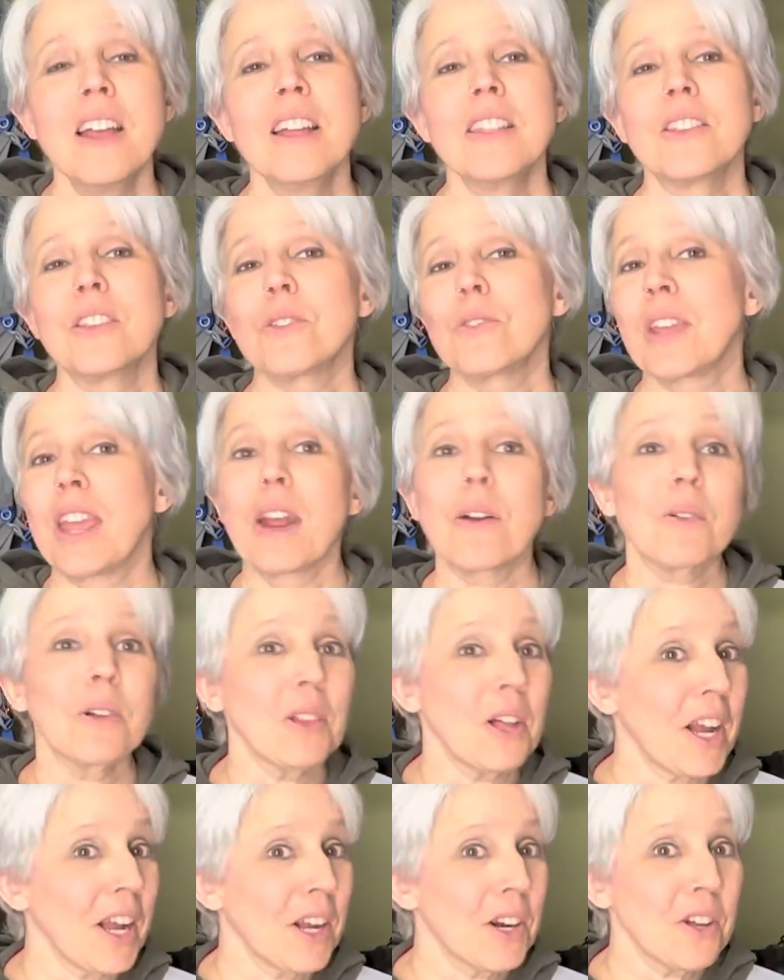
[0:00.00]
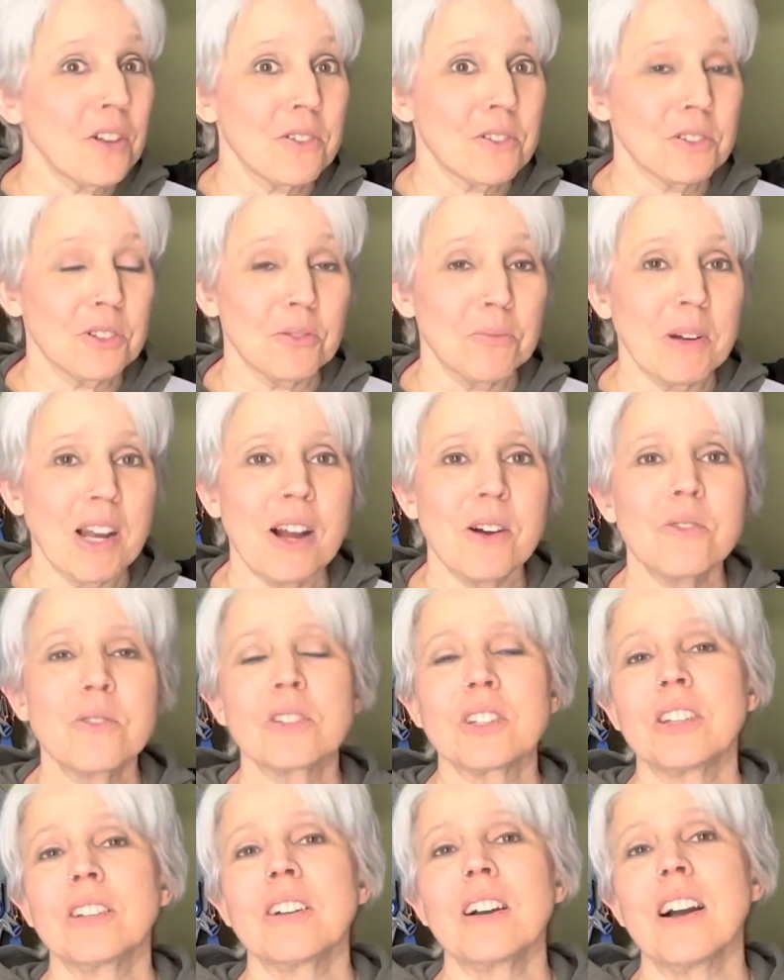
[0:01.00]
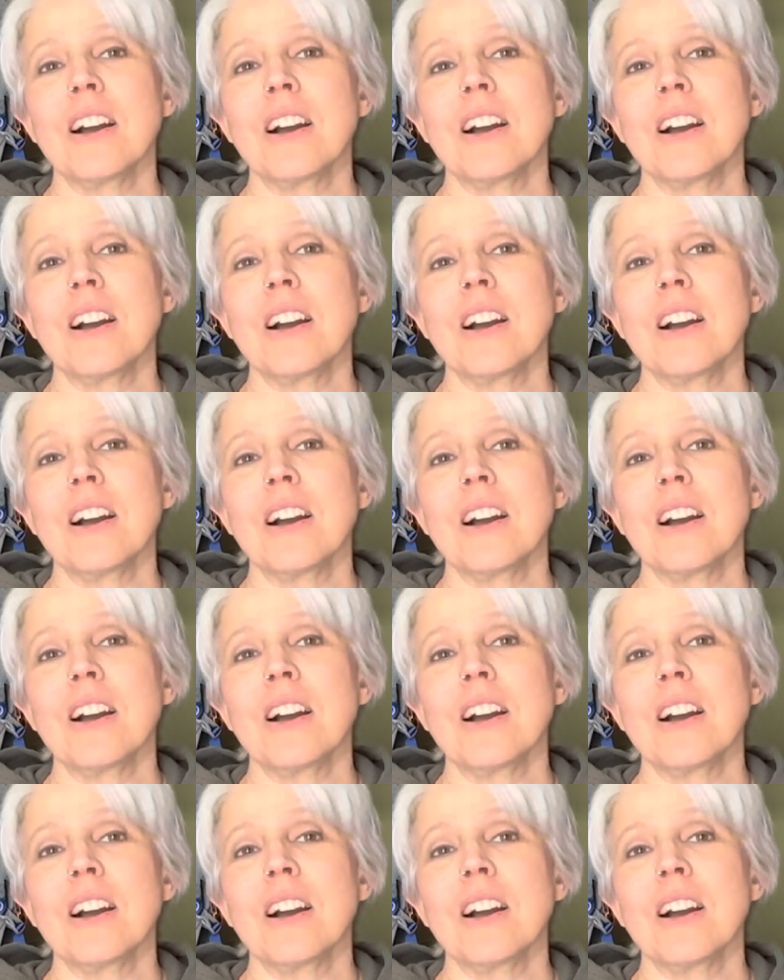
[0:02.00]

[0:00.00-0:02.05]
that you can't rely on others about.